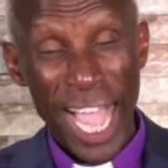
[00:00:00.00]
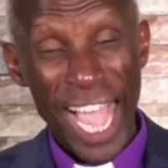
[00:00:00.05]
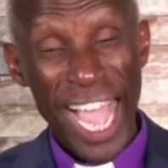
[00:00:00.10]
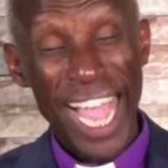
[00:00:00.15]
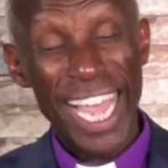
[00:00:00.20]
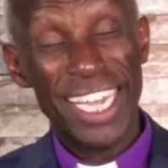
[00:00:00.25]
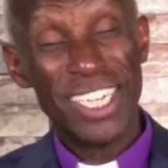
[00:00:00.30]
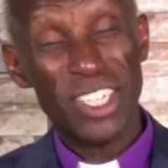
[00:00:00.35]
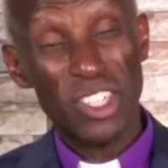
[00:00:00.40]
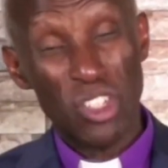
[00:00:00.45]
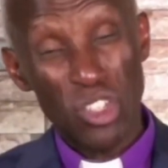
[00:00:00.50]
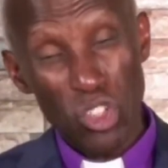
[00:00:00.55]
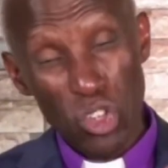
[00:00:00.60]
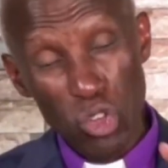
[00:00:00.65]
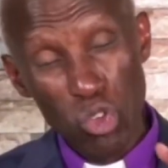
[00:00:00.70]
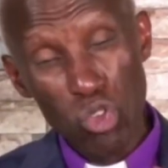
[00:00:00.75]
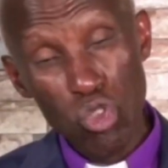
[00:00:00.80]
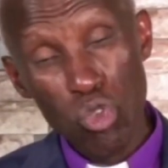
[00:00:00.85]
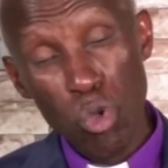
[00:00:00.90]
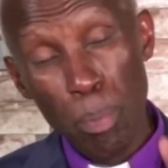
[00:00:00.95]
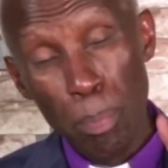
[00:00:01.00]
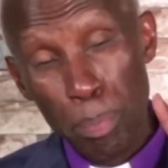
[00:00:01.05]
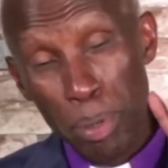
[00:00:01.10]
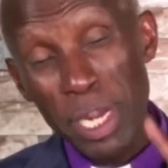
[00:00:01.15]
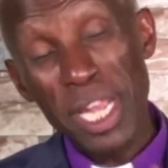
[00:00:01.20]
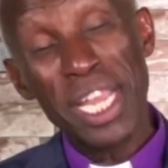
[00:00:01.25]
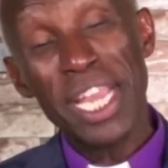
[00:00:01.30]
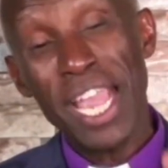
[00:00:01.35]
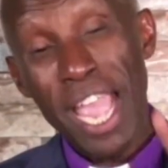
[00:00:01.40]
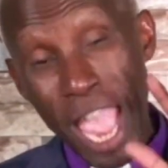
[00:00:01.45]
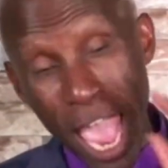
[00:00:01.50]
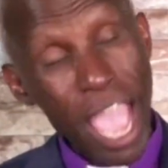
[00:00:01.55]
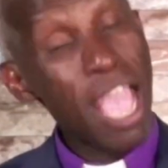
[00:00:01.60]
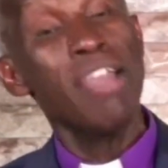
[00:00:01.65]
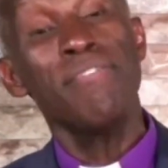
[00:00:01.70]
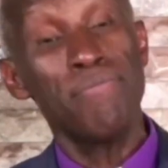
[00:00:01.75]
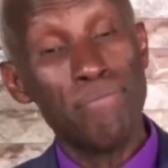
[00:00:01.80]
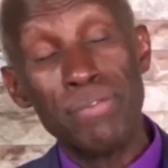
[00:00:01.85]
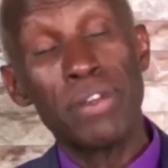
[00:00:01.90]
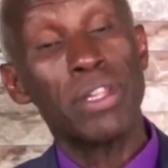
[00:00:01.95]
until you bring
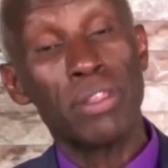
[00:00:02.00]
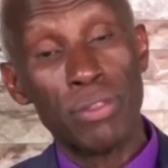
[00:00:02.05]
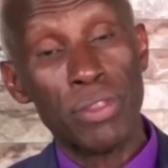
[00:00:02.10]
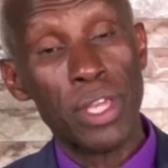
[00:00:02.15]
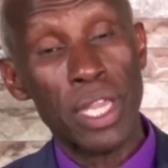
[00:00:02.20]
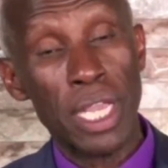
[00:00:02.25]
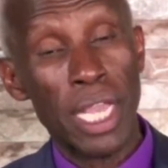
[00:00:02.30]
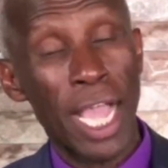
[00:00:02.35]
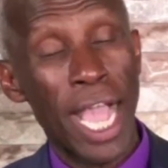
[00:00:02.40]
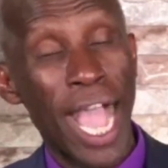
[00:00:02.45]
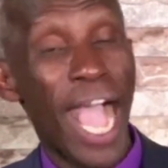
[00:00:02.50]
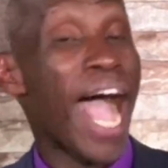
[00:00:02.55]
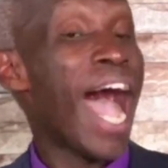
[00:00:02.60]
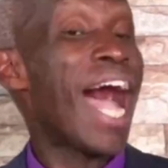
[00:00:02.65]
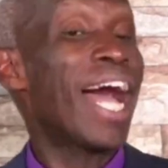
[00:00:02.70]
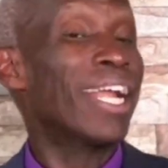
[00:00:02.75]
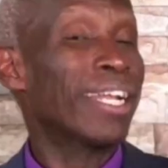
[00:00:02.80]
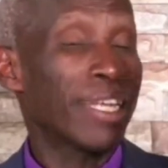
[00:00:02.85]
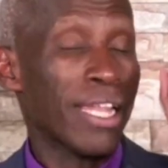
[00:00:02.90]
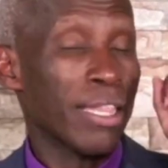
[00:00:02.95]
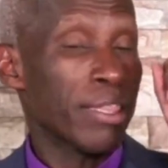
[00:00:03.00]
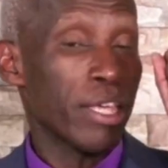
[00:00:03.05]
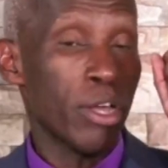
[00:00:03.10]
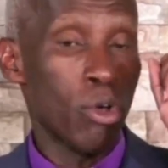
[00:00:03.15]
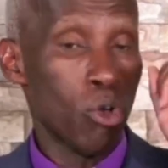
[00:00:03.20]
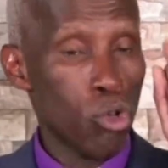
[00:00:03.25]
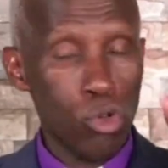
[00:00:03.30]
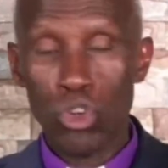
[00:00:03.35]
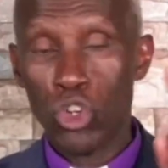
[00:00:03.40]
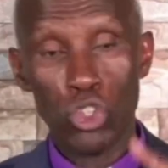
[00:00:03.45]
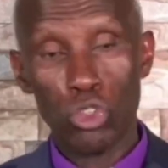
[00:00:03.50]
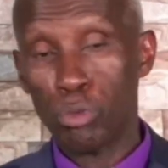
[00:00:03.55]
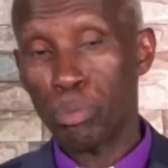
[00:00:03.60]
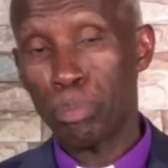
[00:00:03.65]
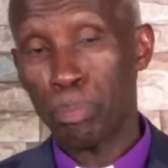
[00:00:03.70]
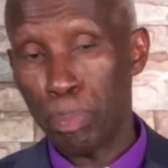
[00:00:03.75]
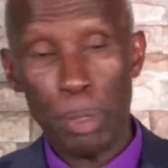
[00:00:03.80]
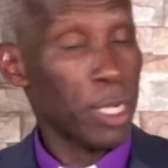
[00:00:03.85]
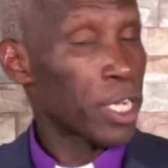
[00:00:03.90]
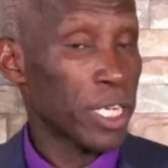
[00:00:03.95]
everything under the Holy
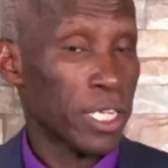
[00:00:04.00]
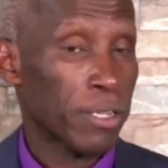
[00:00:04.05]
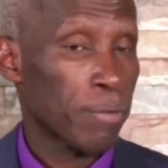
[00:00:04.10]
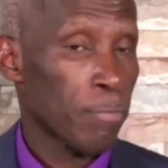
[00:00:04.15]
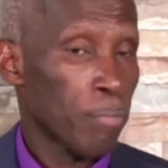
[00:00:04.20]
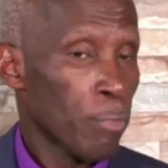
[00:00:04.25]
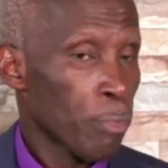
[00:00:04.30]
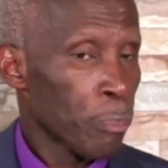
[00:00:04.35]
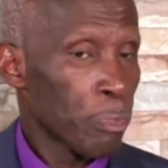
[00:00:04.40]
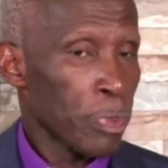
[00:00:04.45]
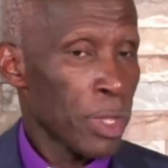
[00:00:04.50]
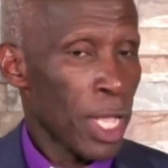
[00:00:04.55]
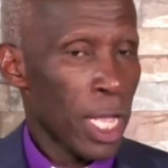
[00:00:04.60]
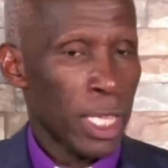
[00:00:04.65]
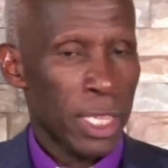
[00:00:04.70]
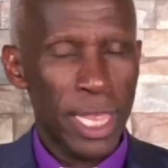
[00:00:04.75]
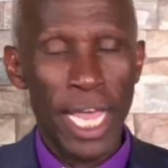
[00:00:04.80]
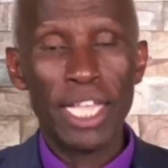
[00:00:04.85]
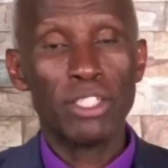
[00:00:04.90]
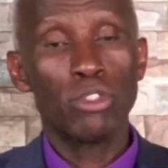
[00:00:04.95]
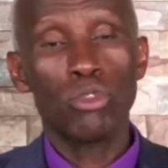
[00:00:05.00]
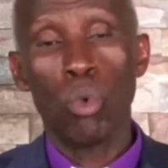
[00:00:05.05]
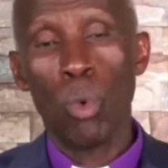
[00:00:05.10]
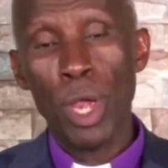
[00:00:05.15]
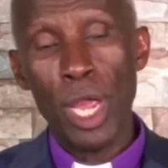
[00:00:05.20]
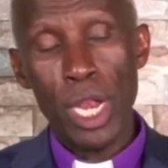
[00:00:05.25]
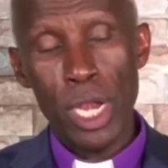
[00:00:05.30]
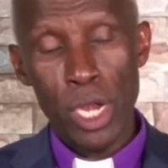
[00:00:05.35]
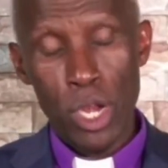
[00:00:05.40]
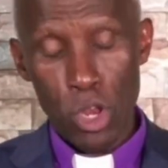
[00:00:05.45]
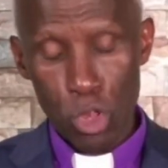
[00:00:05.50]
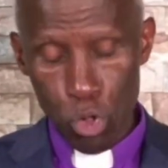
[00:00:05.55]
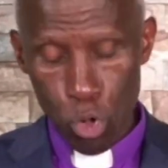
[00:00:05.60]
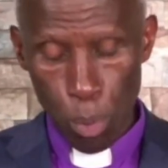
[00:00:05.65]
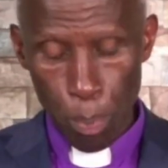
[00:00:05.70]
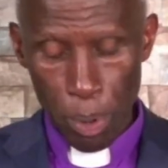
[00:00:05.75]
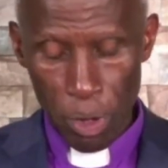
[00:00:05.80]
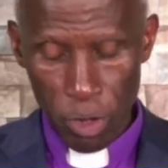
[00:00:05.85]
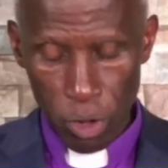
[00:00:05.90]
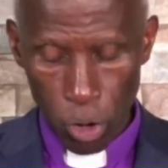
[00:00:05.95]
Spirit. That's when you'll
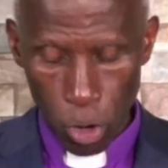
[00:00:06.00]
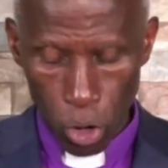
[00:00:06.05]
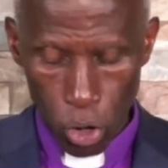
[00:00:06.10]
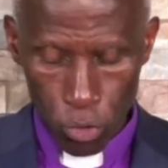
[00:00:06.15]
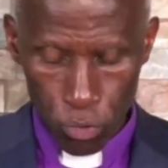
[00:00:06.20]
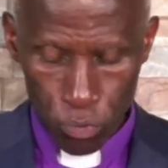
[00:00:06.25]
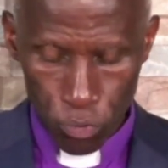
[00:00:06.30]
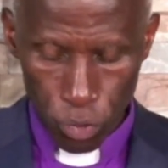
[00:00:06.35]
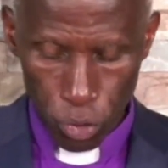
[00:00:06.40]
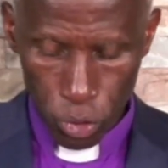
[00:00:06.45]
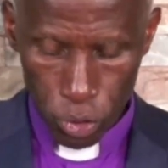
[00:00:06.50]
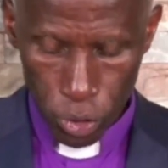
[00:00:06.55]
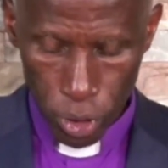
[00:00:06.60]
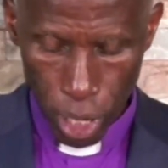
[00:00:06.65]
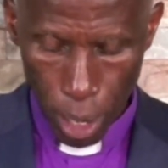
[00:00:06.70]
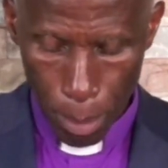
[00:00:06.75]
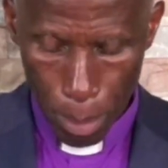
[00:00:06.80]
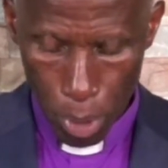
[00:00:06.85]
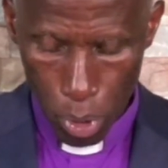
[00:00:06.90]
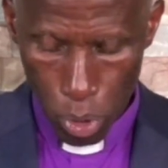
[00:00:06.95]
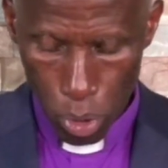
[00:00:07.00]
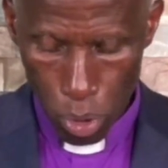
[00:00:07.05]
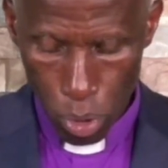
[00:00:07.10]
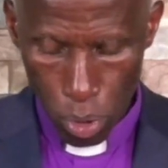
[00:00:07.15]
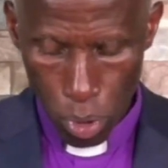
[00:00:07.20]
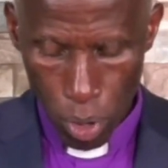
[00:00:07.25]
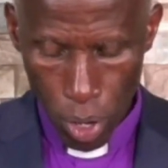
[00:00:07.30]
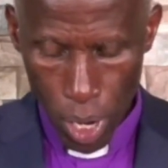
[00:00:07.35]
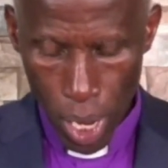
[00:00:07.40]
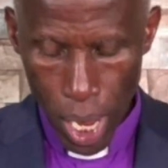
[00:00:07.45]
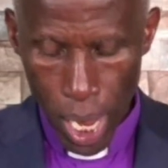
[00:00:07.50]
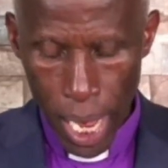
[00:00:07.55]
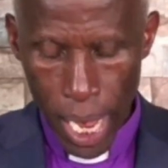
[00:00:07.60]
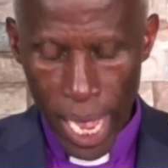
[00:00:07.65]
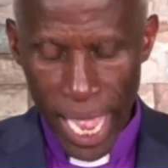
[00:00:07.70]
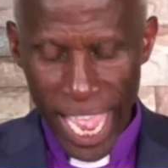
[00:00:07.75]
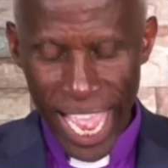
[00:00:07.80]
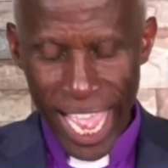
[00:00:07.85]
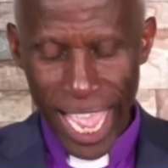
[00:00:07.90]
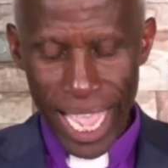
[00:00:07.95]
be comfortable.
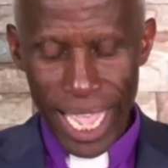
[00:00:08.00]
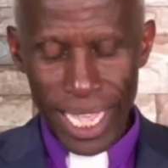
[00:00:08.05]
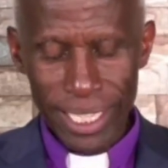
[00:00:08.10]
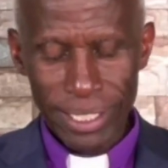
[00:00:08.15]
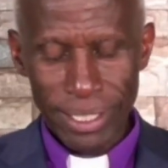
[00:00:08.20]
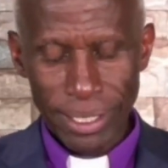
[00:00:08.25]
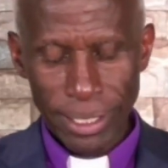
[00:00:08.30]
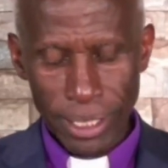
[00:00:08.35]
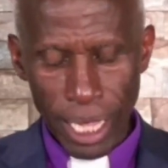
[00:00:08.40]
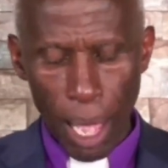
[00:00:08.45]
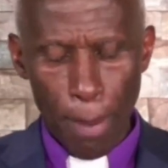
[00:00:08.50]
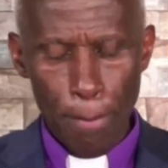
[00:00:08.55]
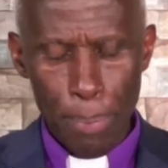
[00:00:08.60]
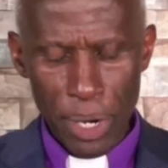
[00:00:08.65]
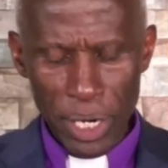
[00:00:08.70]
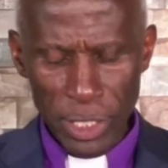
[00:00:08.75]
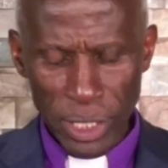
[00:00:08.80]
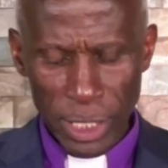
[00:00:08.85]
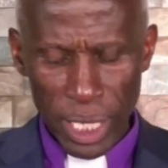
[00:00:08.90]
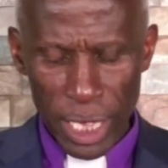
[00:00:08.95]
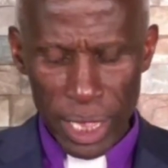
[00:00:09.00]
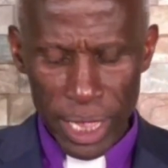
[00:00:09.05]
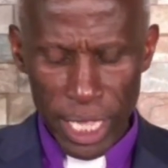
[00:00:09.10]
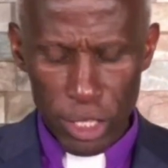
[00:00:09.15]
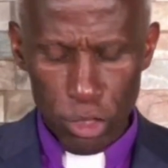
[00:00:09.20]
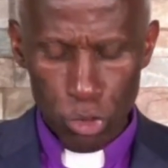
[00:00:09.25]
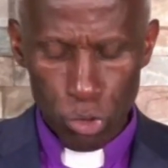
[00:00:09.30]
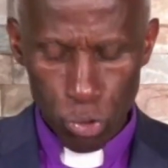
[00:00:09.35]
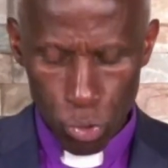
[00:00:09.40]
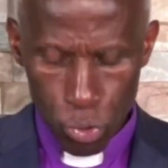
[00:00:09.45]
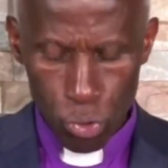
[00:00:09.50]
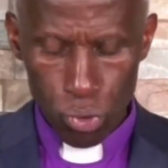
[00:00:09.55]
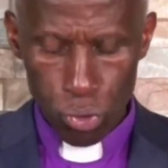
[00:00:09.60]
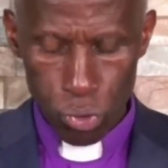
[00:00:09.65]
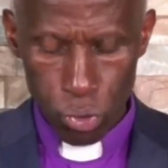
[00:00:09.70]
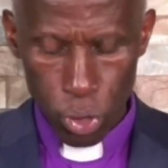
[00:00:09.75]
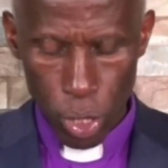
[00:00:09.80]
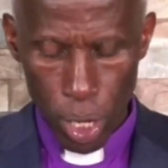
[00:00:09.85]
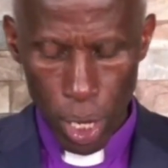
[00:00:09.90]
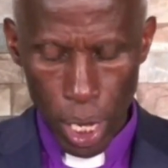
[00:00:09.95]
Establish the
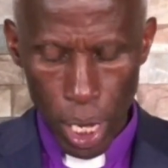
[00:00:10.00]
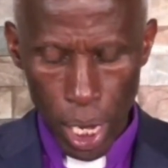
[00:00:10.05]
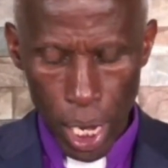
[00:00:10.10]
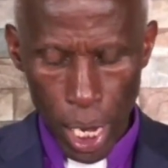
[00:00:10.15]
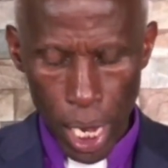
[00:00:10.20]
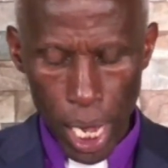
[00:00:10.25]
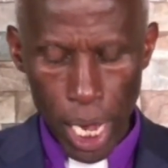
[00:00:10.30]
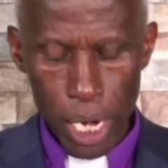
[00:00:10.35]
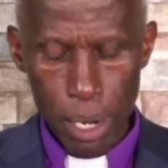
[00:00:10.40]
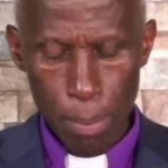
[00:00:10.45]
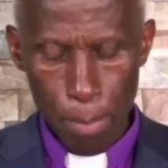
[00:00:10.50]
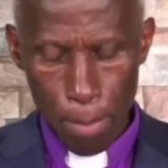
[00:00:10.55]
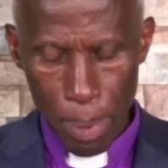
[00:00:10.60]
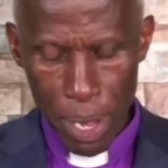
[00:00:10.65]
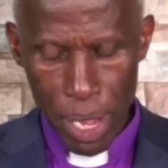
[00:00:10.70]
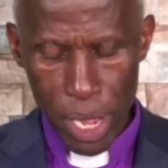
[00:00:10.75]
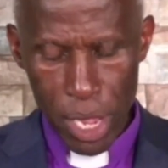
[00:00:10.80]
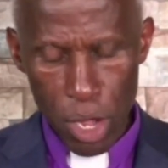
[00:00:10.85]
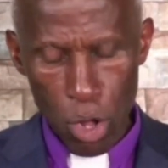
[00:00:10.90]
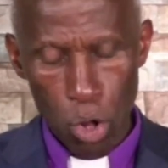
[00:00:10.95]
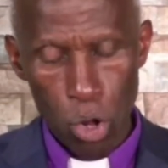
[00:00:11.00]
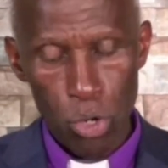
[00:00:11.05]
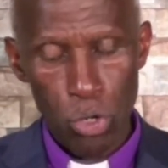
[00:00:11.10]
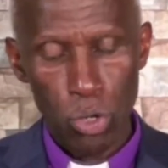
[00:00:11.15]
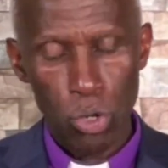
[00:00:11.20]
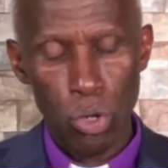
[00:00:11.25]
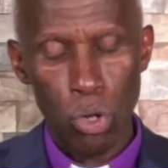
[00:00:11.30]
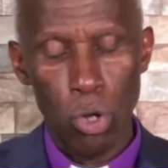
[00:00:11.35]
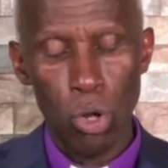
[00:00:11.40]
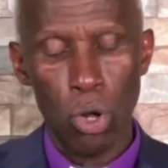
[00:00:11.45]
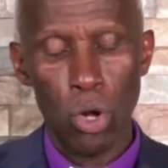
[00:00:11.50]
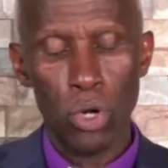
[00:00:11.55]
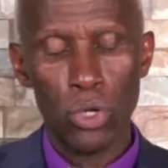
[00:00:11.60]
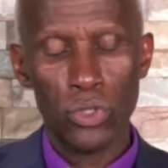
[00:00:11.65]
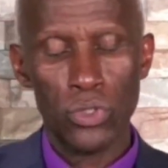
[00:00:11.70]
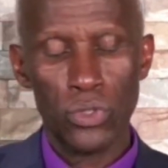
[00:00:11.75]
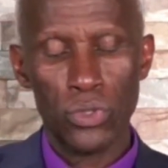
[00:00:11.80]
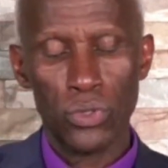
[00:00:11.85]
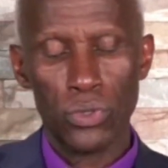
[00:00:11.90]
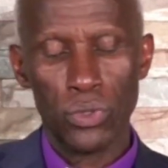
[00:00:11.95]
truth and be on
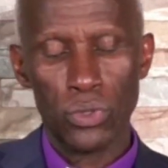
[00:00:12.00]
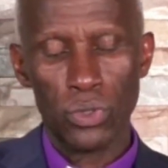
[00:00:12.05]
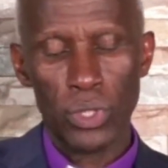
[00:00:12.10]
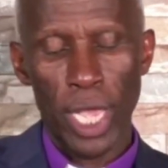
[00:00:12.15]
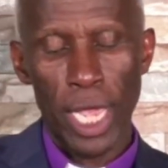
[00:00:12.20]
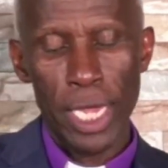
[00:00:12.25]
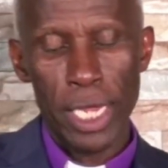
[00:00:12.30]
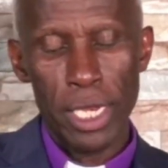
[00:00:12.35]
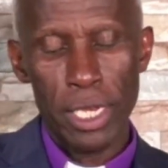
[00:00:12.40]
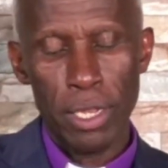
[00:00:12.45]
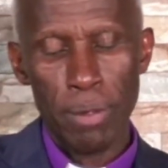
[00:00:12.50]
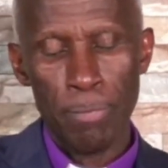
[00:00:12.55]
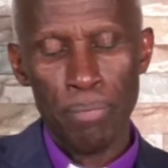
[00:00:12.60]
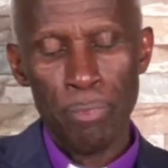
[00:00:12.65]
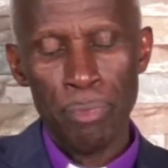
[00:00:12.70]
God's side.